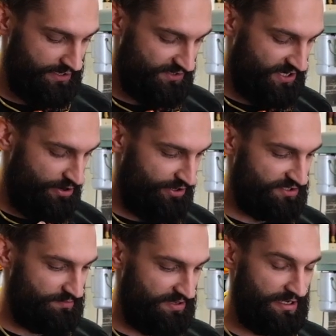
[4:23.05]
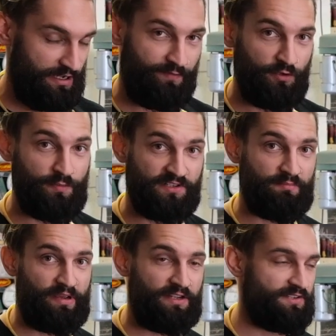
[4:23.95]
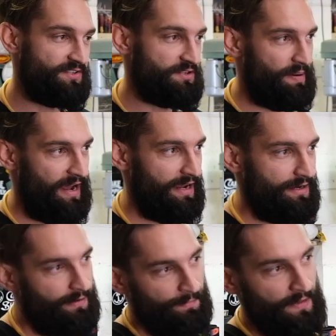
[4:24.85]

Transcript: is going to be a few bits and pieces to paint.